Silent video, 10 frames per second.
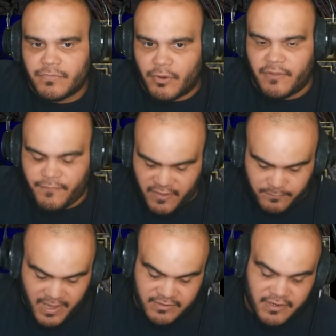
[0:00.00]

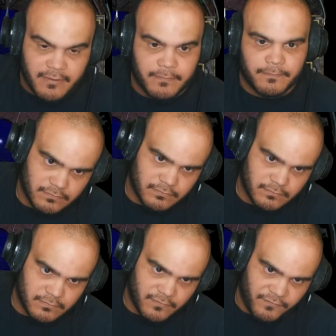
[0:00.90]
35 magic,
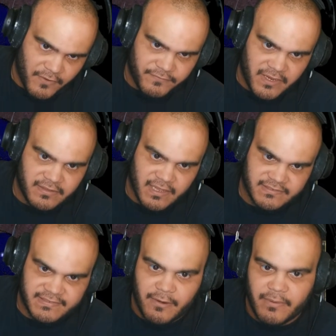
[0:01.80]
15
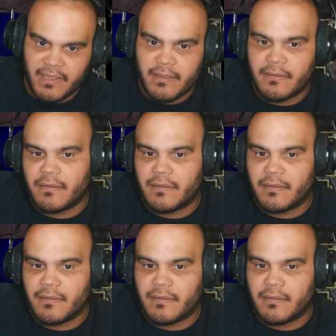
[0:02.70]
dexterity,